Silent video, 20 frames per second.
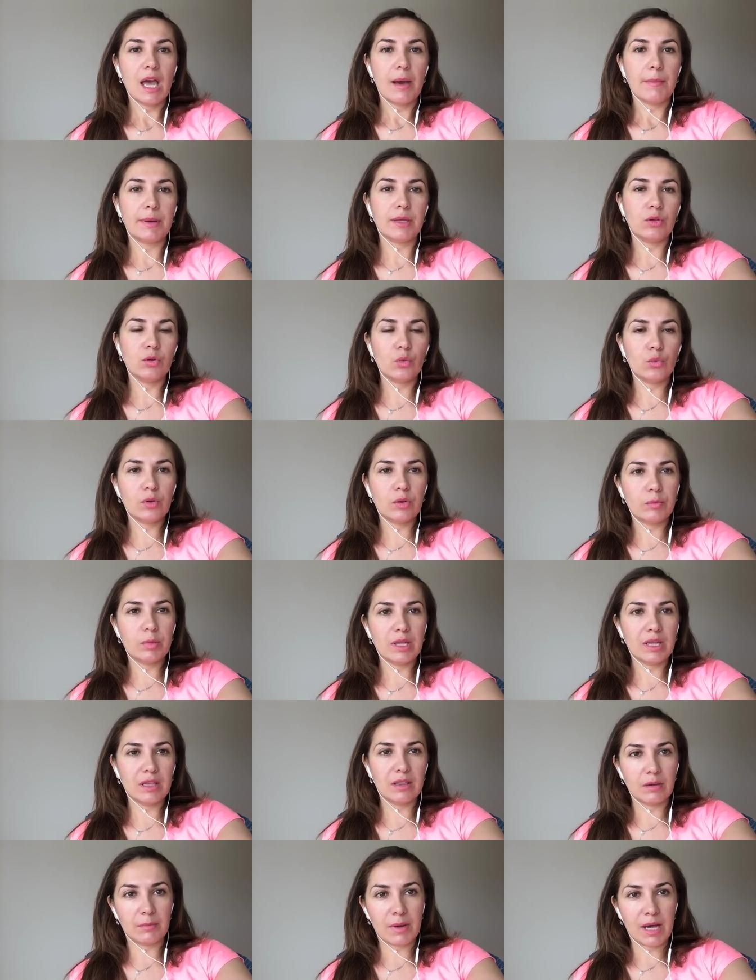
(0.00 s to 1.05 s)
But you will
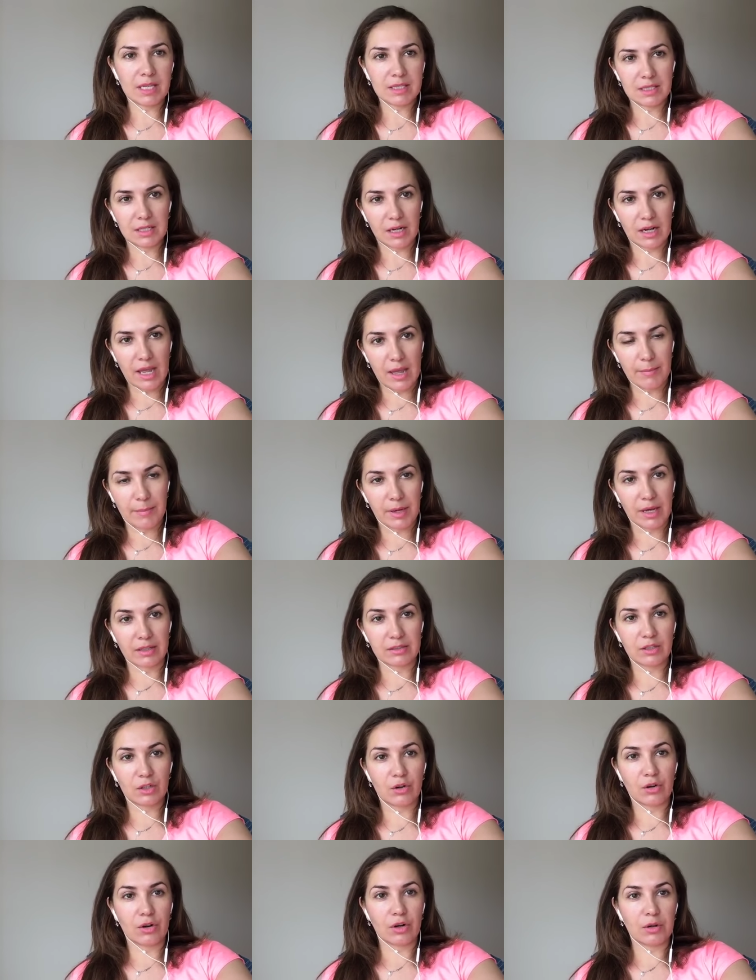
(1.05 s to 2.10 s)
be in the master cap
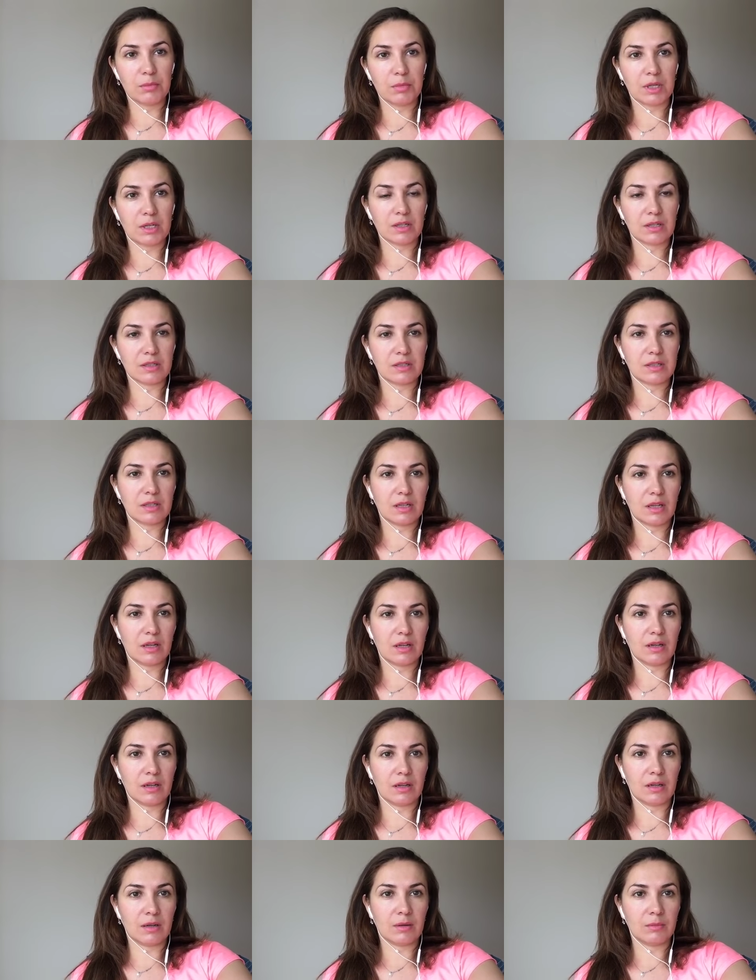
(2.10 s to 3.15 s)
category because
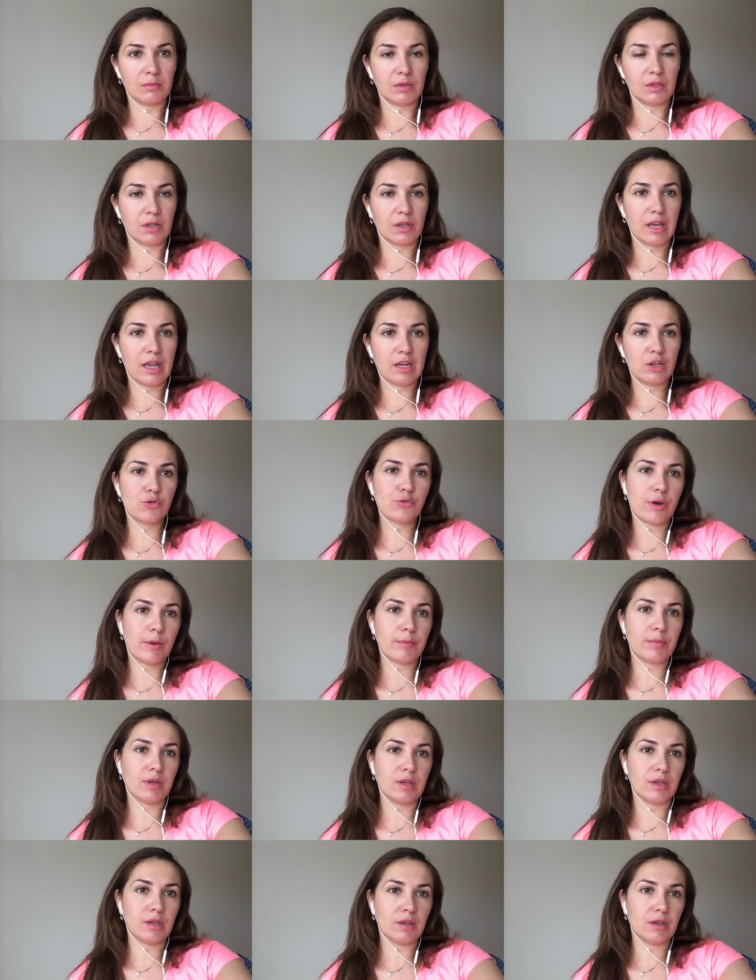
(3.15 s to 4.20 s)
the
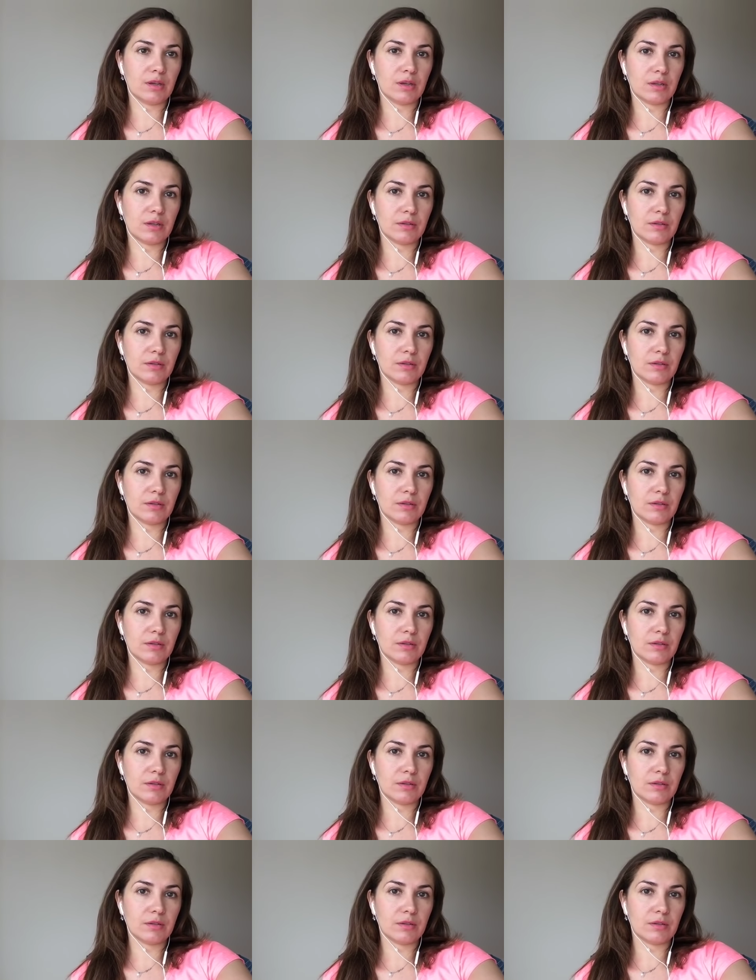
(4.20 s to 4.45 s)
H-1B